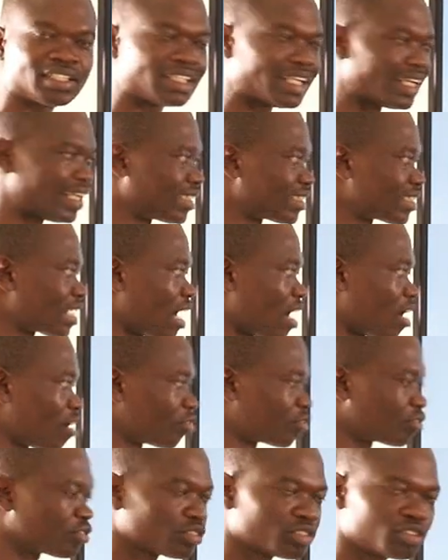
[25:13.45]
The
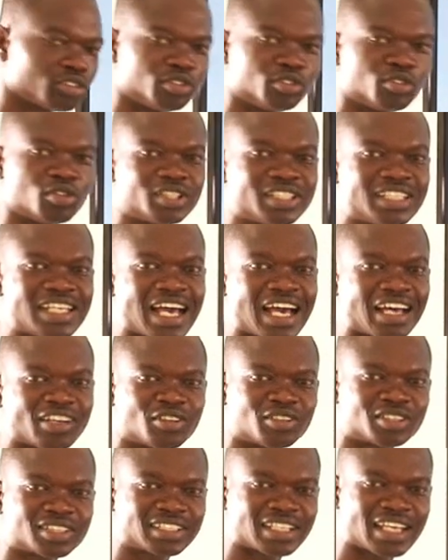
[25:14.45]
chaff, they
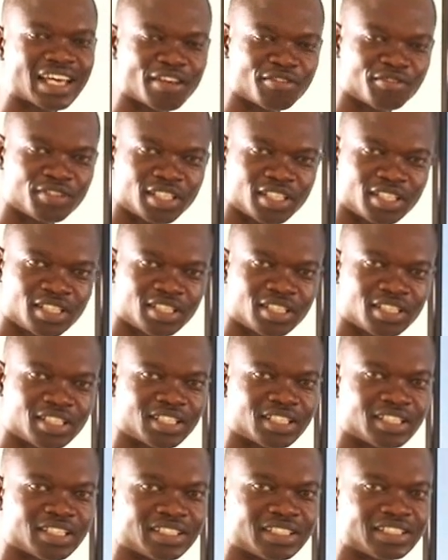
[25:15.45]
are not heavy.
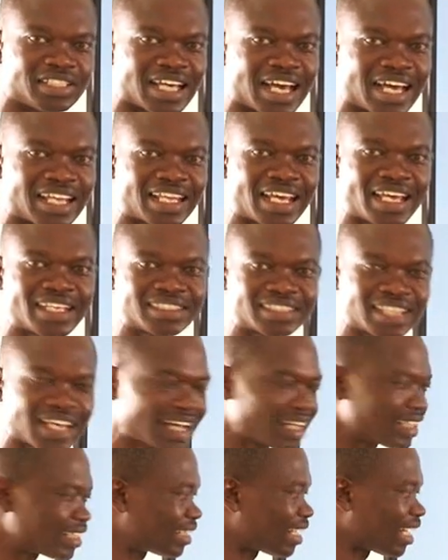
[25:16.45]
They are
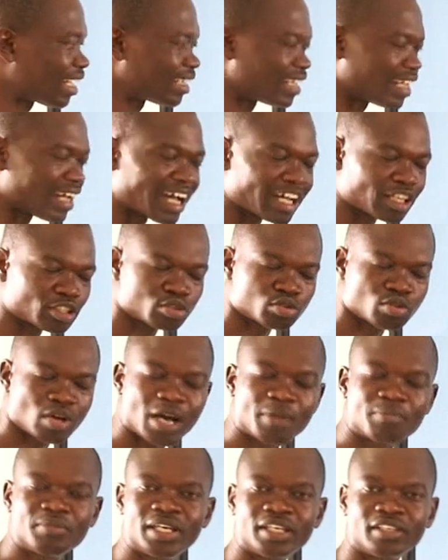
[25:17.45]
lighter than the
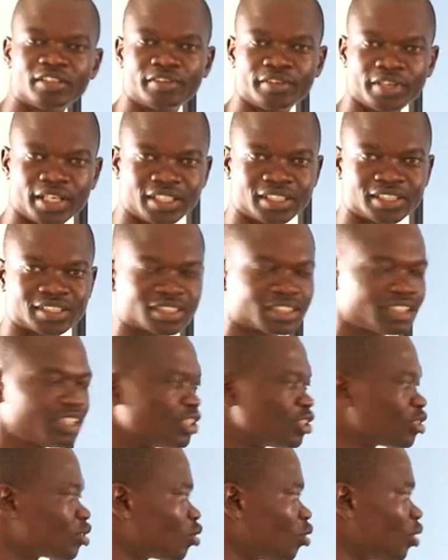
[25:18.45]
actual main
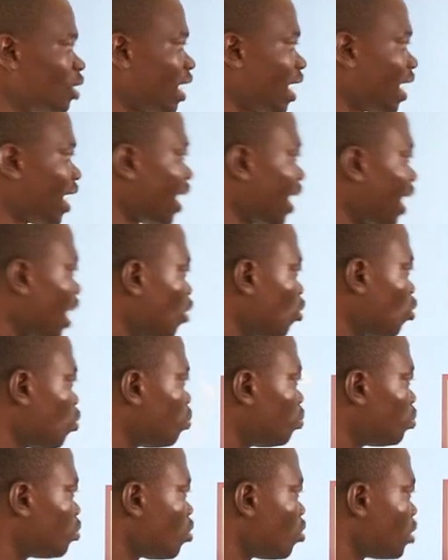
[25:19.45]
grains. So the air
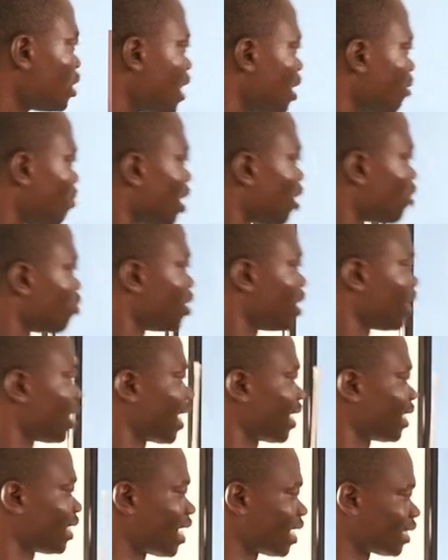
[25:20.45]
will blow them away
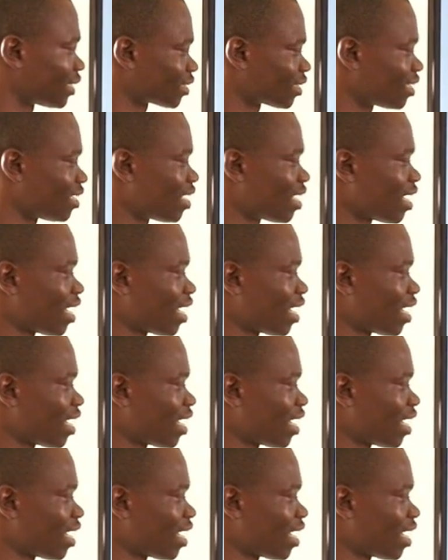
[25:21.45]
like that.